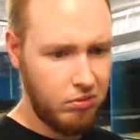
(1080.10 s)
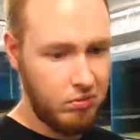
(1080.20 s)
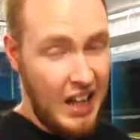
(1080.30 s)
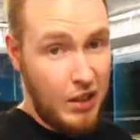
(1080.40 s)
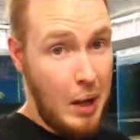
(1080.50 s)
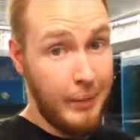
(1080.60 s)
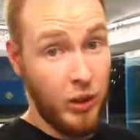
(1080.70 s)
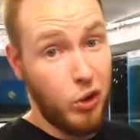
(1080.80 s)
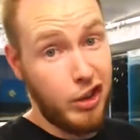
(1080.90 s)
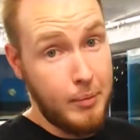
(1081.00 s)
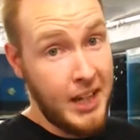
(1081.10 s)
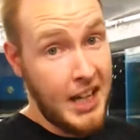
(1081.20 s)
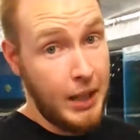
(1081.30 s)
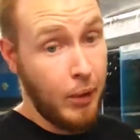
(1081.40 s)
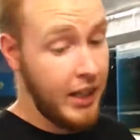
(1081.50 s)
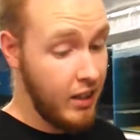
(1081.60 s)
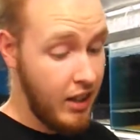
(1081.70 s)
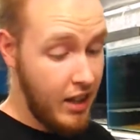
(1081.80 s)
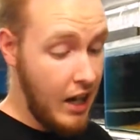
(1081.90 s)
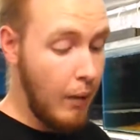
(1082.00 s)
That's how it looks to me anyway.
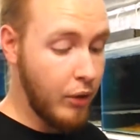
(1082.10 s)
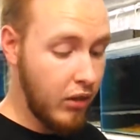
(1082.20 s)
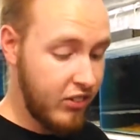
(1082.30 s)
I'm no